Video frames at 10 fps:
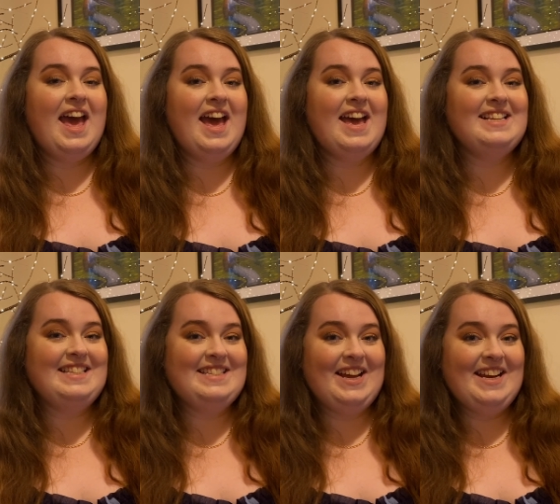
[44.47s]
uh,
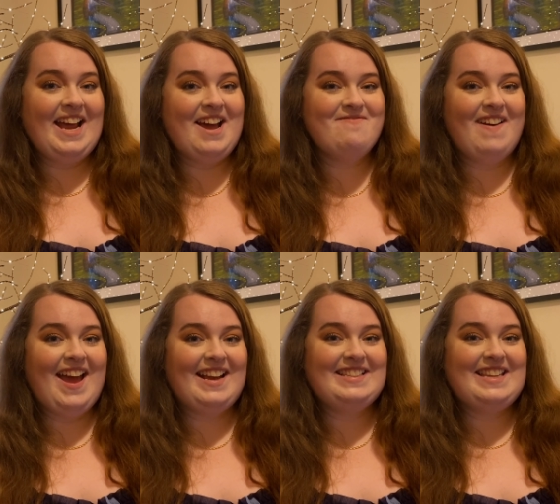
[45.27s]
designer
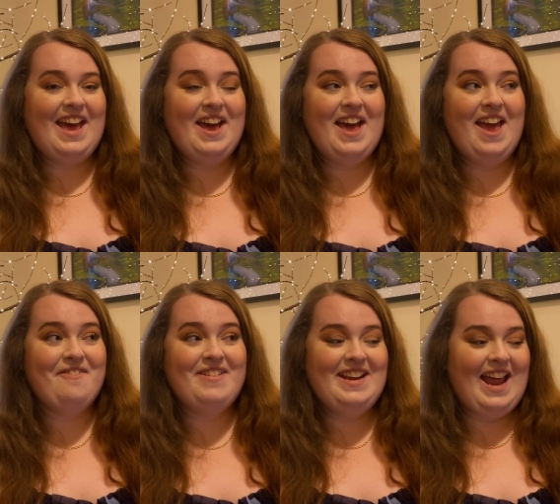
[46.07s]
handbags uh,
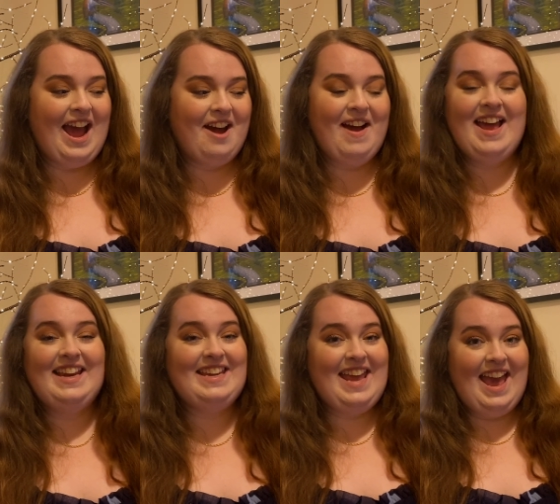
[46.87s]
every now and
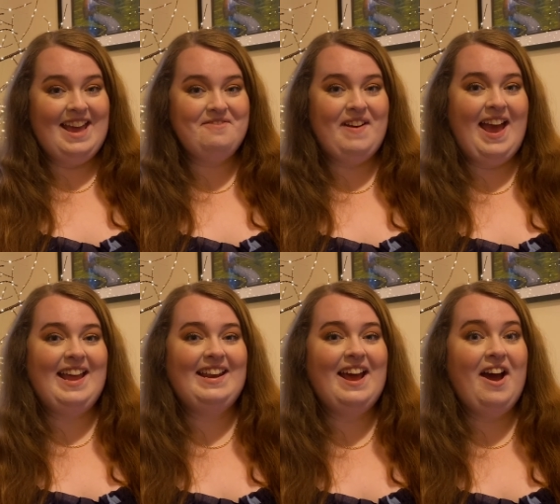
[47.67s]
again
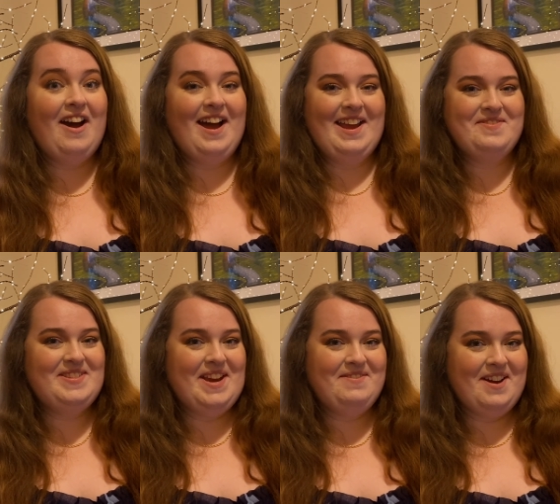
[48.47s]
when I have
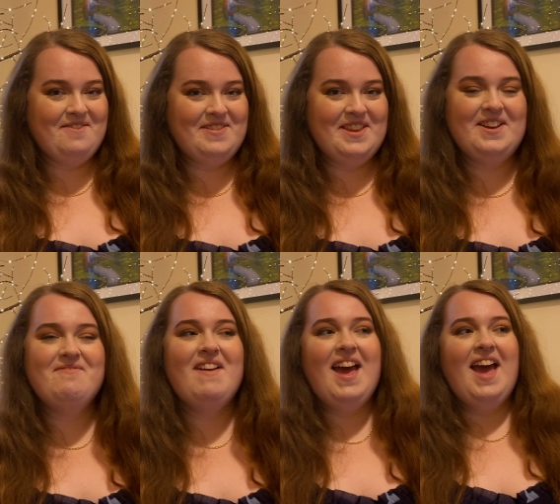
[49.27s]
saved up for
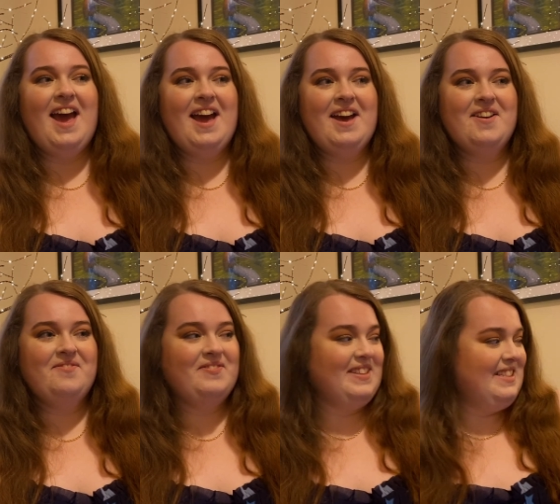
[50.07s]
them.
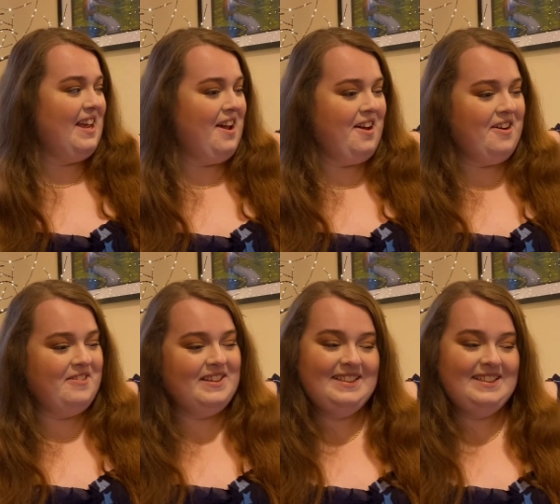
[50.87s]
Um, so